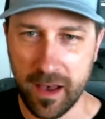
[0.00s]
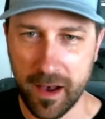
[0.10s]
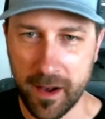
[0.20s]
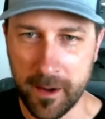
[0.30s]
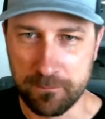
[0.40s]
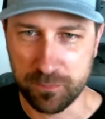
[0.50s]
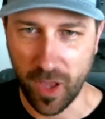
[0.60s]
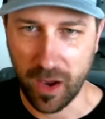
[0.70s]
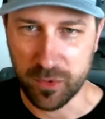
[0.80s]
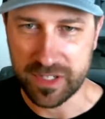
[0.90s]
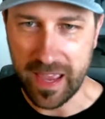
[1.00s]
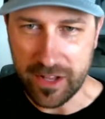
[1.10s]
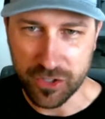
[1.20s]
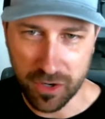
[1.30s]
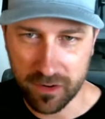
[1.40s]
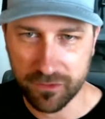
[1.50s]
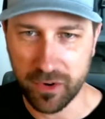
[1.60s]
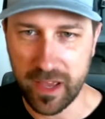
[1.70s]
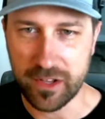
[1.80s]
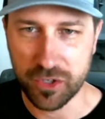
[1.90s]
I was HR
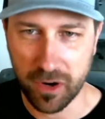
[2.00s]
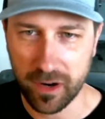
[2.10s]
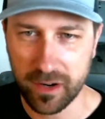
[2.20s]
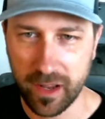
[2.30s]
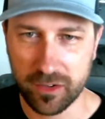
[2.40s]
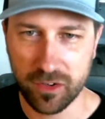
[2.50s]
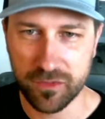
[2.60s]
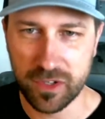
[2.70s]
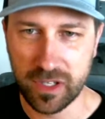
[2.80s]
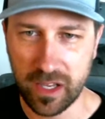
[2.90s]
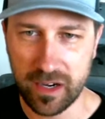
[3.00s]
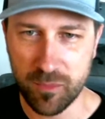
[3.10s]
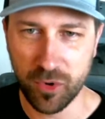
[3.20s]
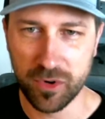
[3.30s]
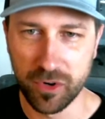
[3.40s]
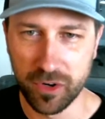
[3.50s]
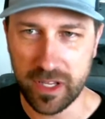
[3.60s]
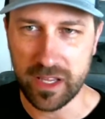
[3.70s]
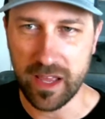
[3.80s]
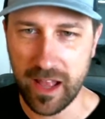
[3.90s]
for HR. I don't know if you can get any more
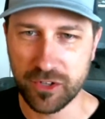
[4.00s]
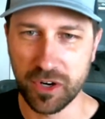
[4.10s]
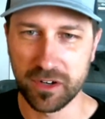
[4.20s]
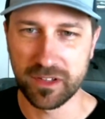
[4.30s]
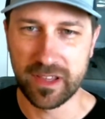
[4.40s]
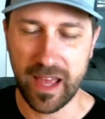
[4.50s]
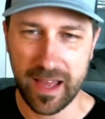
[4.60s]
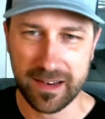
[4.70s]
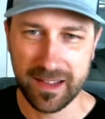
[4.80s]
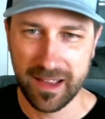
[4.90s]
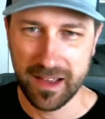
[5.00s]
nerdy HR than that.